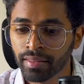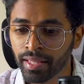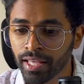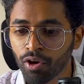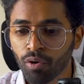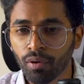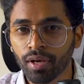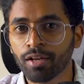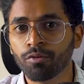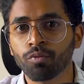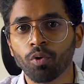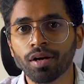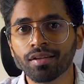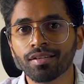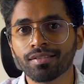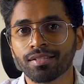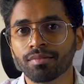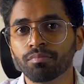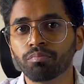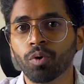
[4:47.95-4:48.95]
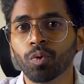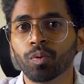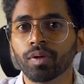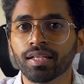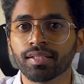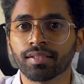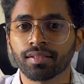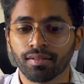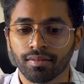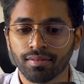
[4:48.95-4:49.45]
They only want the simple
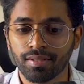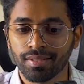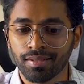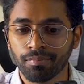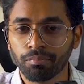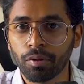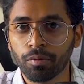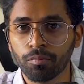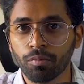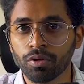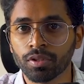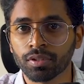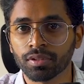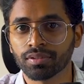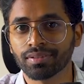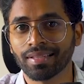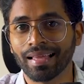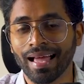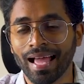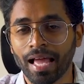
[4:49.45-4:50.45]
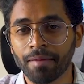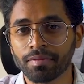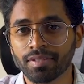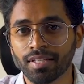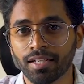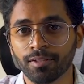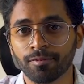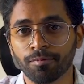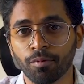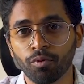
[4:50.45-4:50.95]
ways, the simple books, the
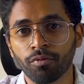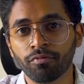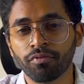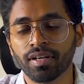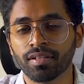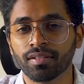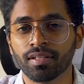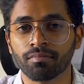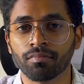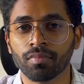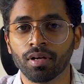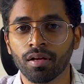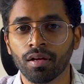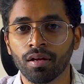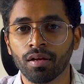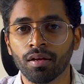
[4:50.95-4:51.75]
apps that spoon-fed them.